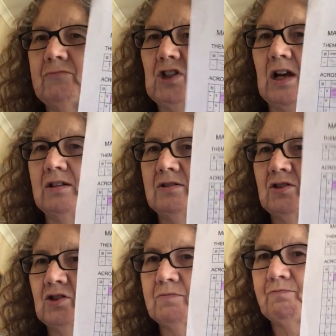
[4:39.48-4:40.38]

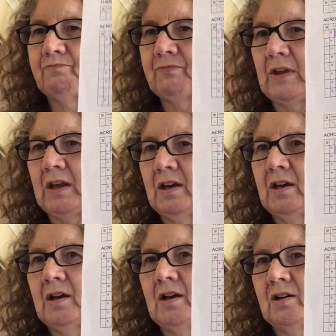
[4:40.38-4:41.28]
challenge
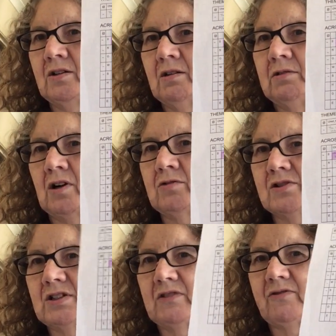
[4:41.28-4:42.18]

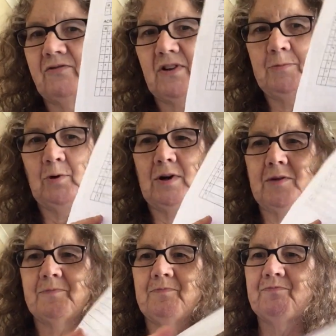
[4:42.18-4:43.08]
acrostic for
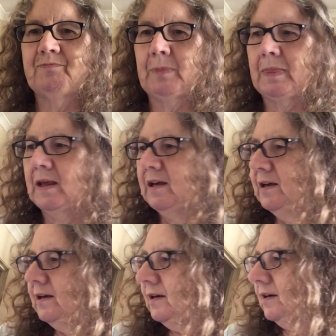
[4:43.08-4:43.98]
February.
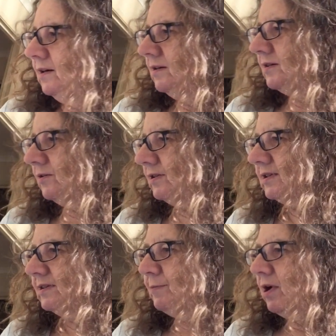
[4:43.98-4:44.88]
So
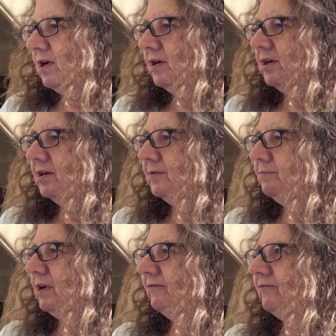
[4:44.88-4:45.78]
this is my
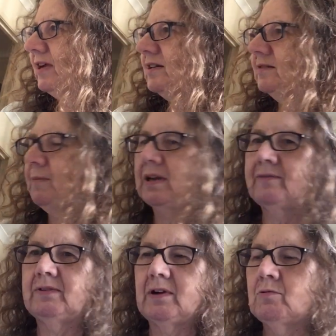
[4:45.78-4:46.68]
friend, my
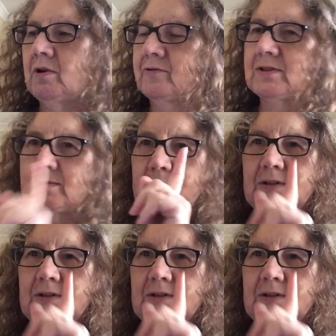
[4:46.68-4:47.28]
lovely, oh, I've got something